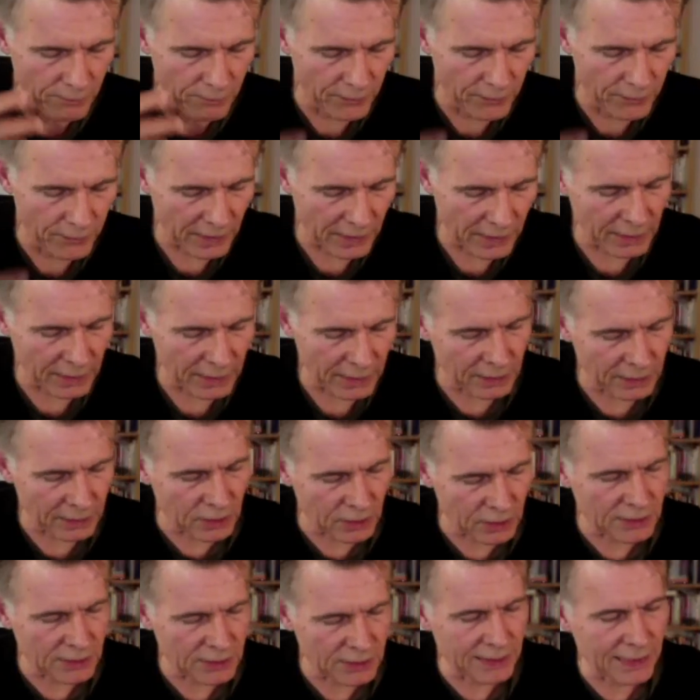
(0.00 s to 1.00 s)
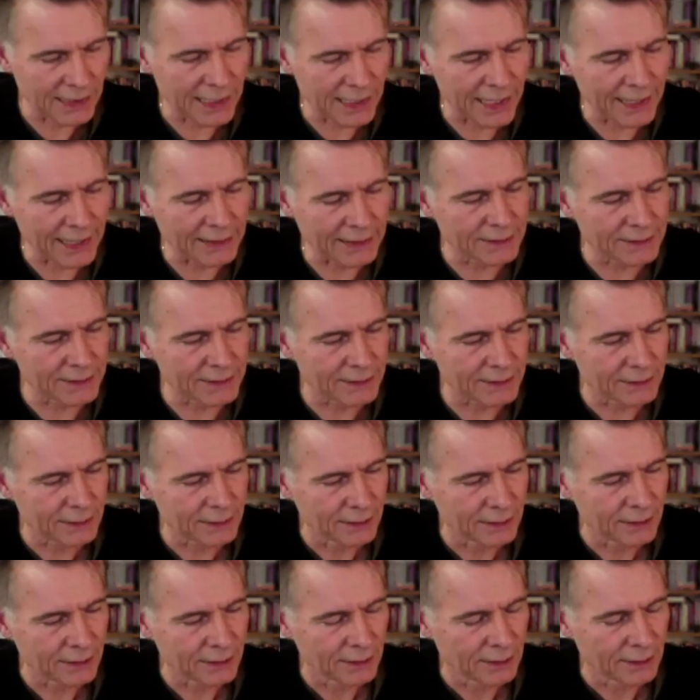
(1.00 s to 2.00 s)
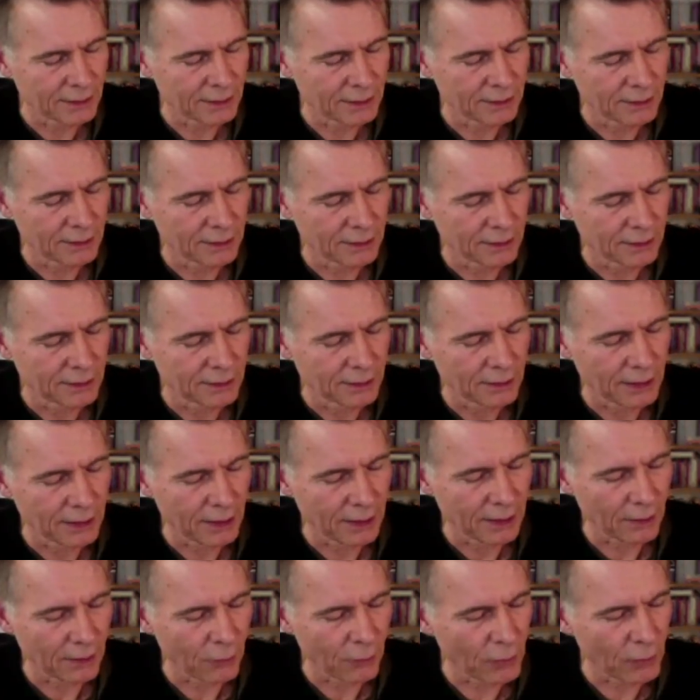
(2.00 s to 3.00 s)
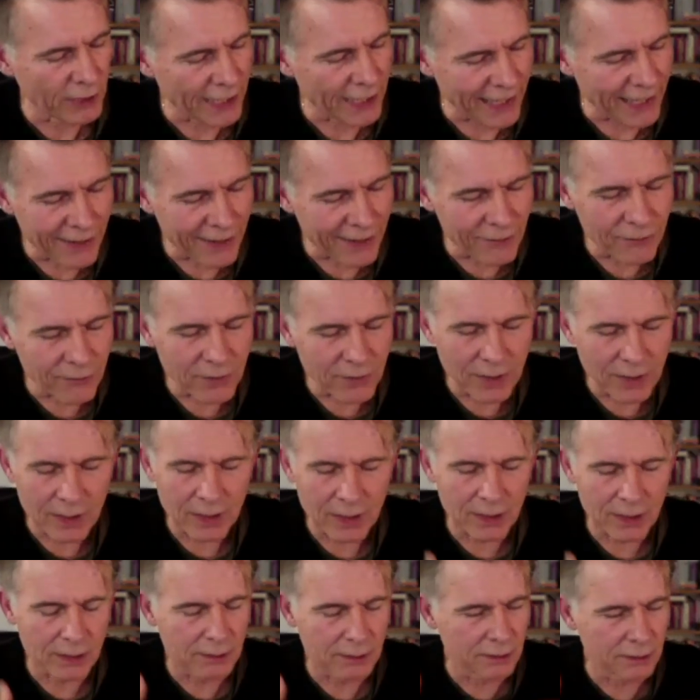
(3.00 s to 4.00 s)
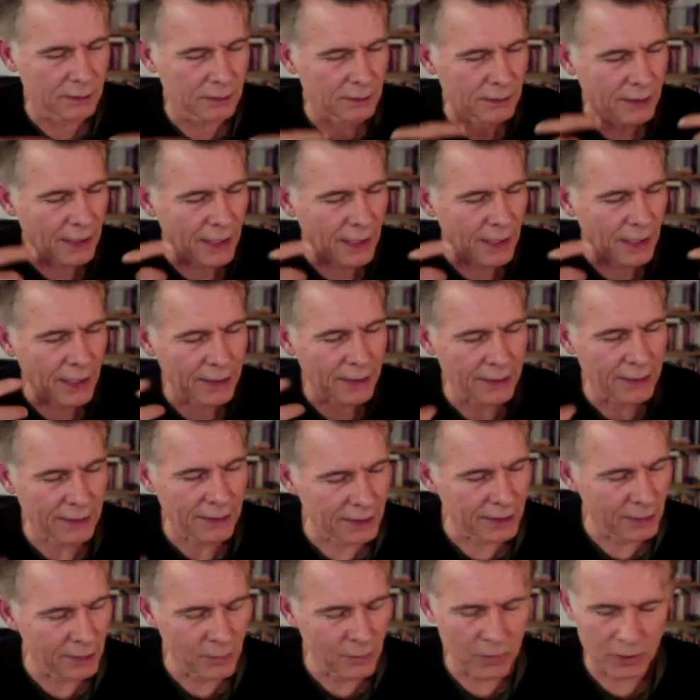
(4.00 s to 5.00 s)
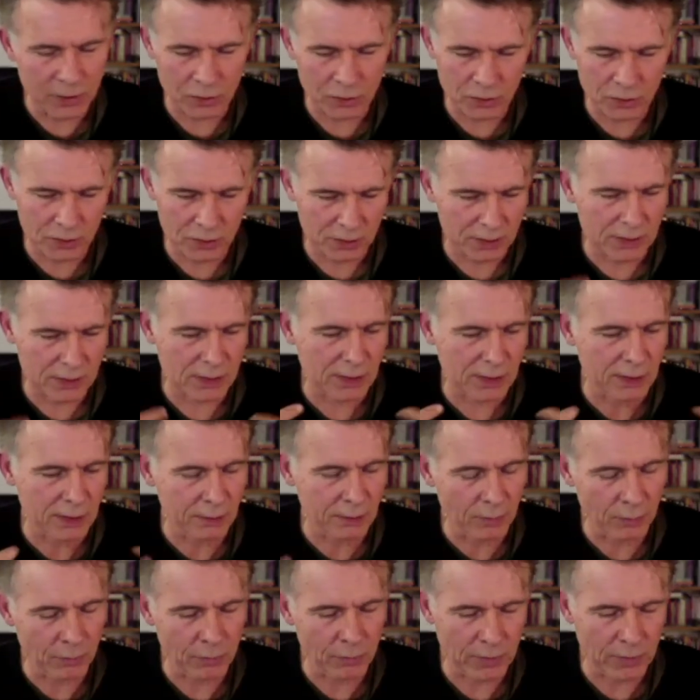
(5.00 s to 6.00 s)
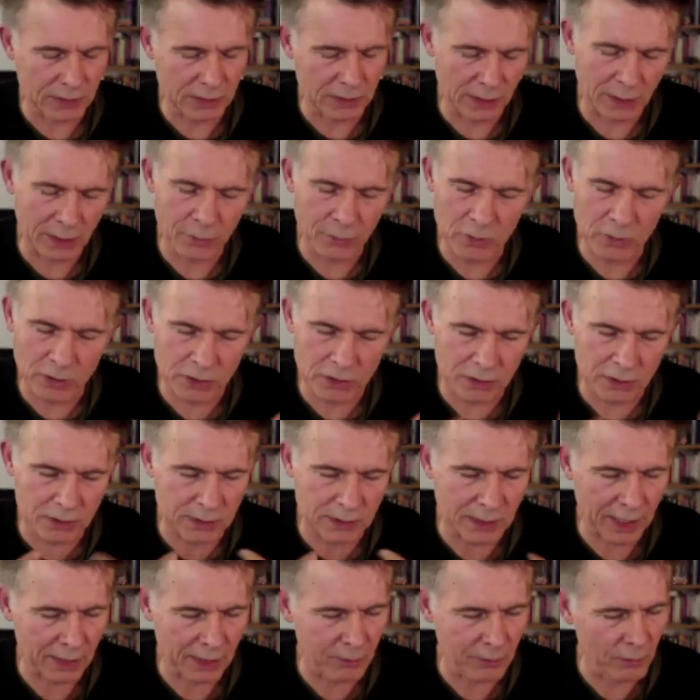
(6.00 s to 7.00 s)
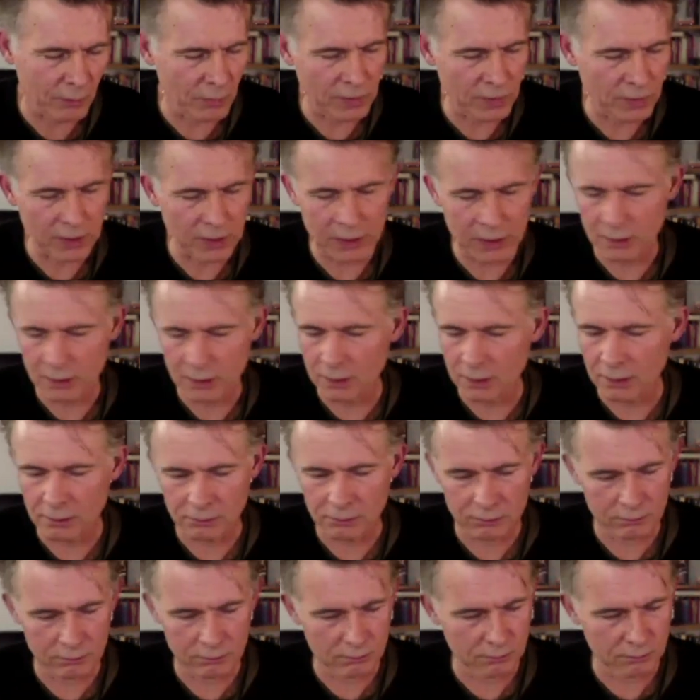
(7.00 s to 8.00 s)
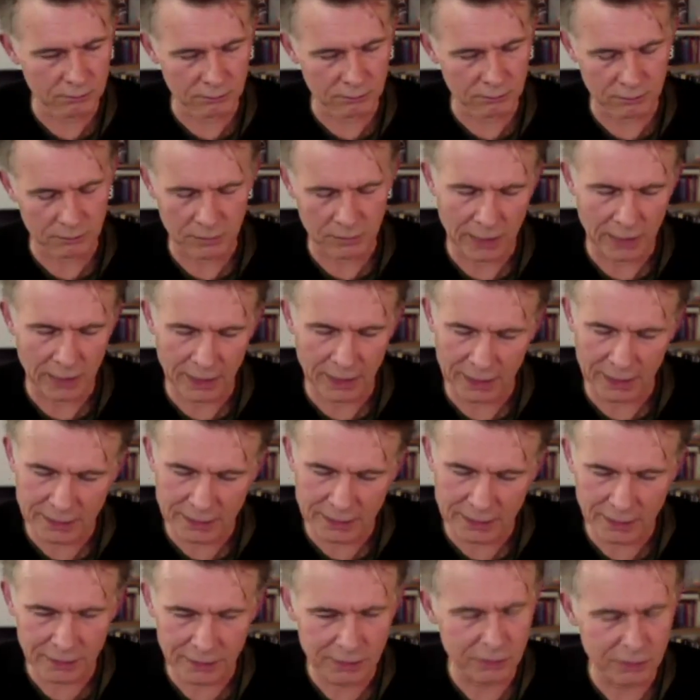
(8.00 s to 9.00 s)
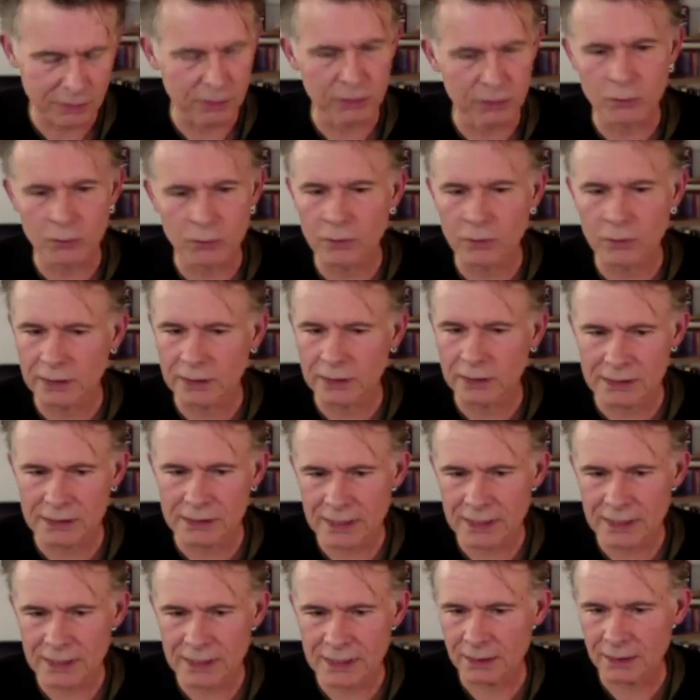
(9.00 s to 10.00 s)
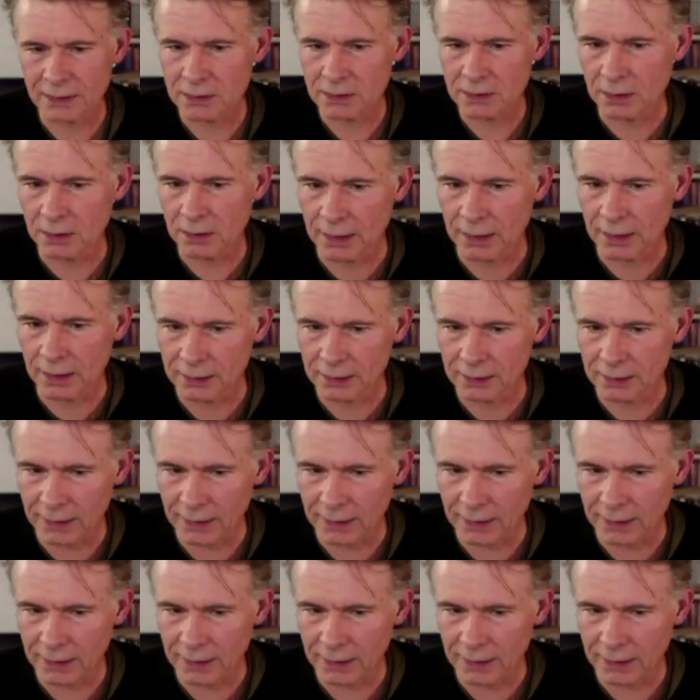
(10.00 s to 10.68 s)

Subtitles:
and just let whatever other images, and with images I mean, like I said, in the Jungian sense, so like the